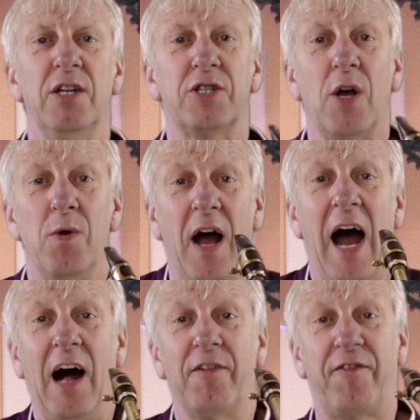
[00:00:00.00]
So
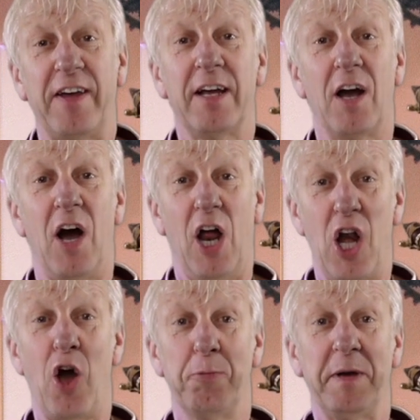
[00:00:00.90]
I'll finger a
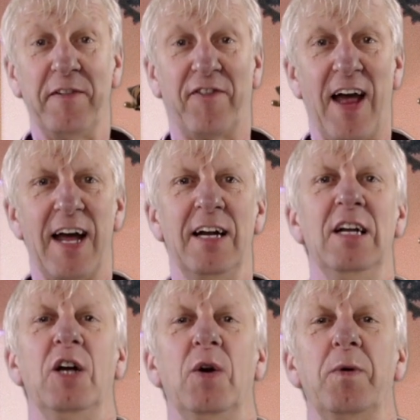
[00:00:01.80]
low B flat,
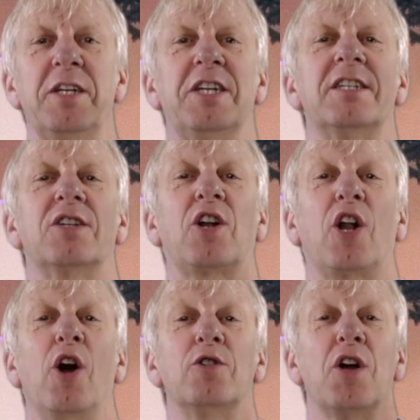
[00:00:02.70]
which is to
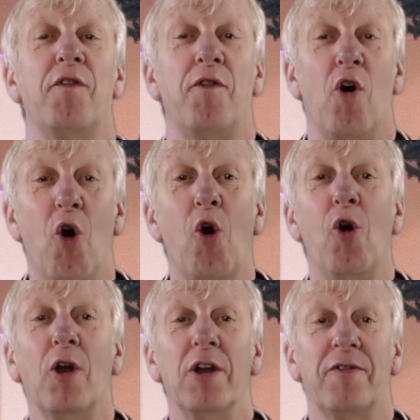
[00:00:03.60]
close off
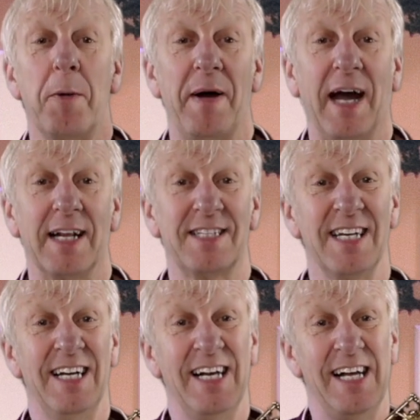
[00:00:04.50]
all of the pads
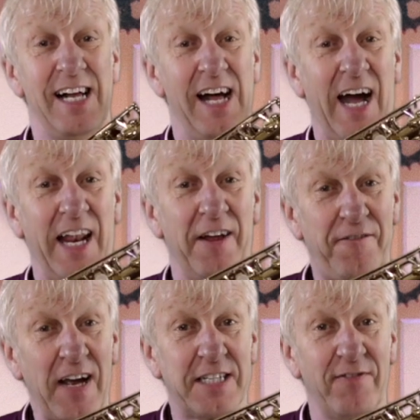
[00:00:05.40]
and
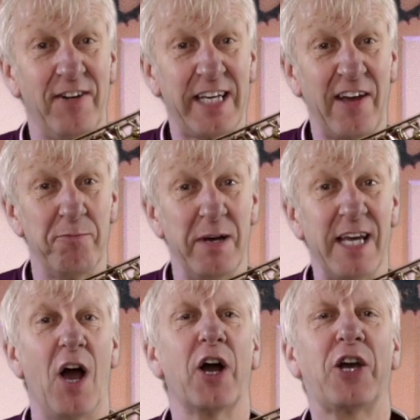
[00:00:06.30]
effectively give
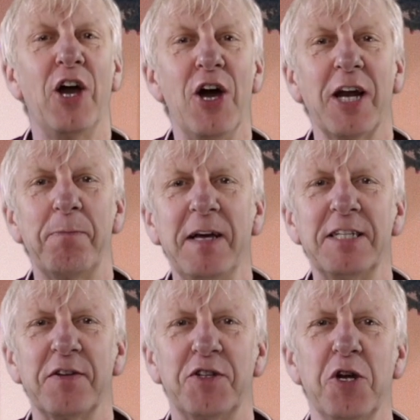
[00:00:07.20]
me a curly
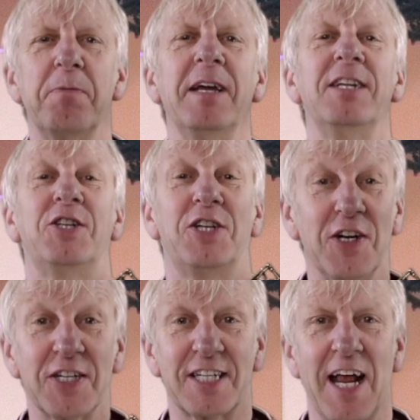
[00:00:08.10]
piece of tubing
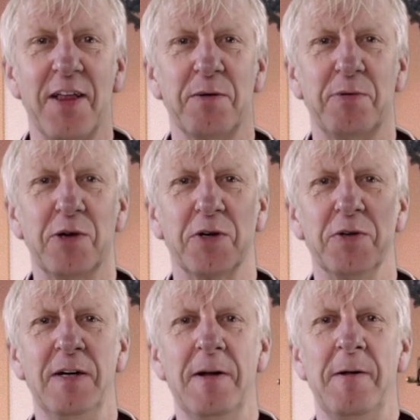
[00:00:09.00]
just like the
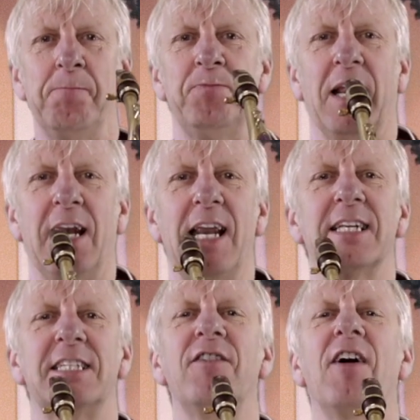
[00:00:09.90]
bugle.
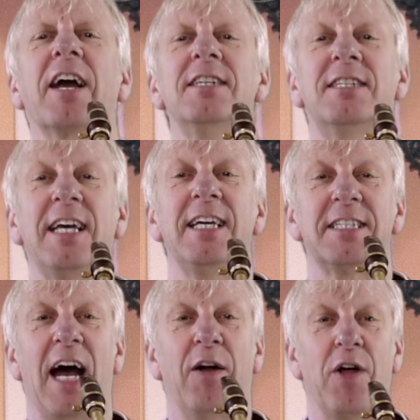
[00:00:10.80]
Let's see if I can
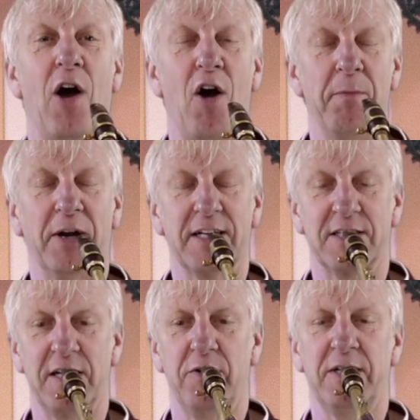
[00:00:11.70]
tease out the harmonic
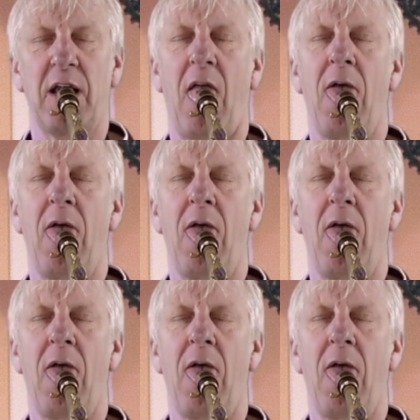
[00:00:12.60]
series.